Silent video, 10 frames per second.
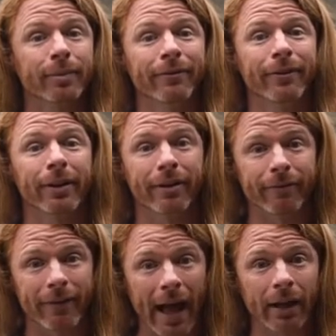me feel the
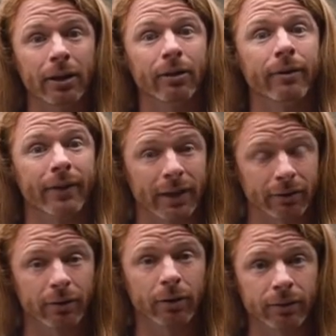value of
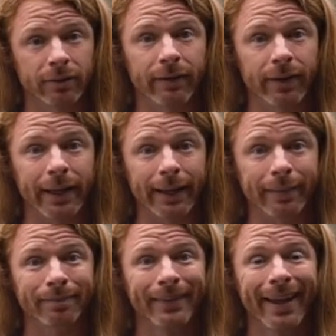
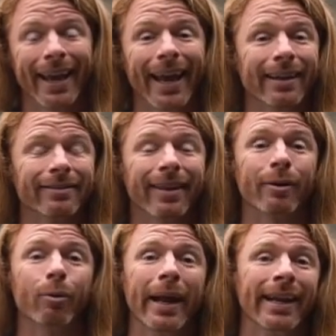exclusivity. It's
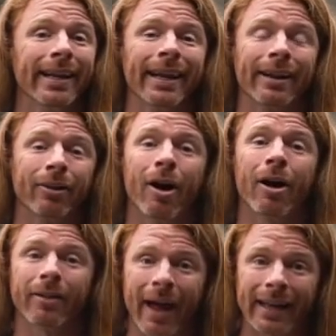like waiting in a
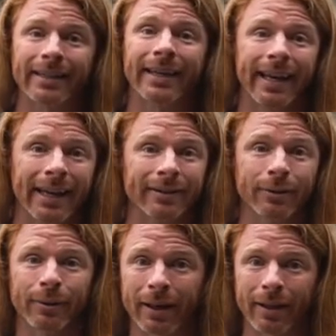long line to get
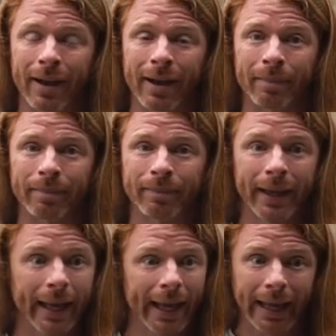into a club.
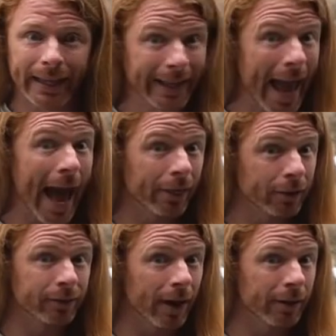Yeah,
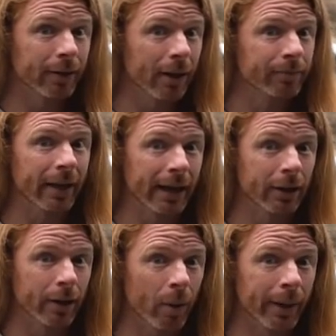there's other clubs I
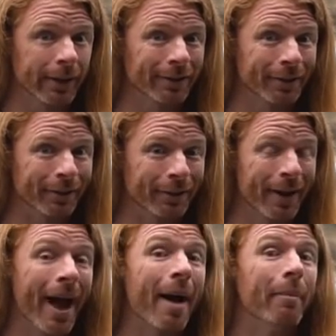could go into,
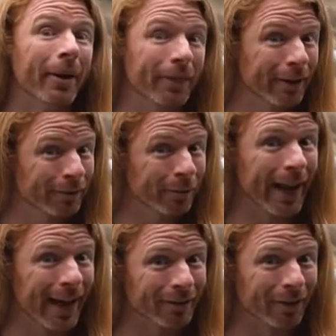but this one
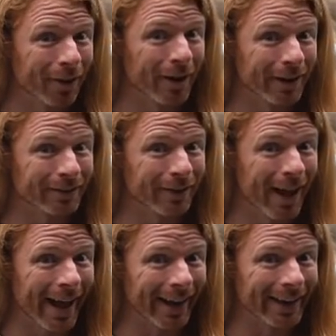has the longest
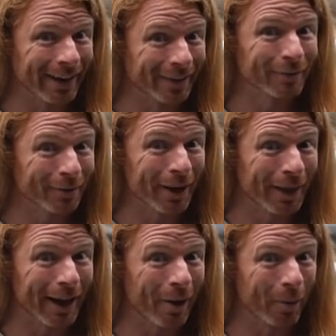line, so I
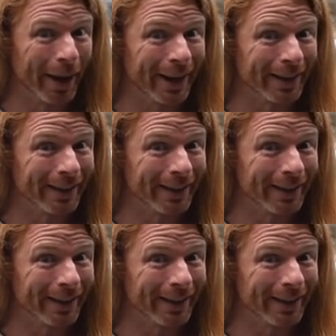think I'll wait.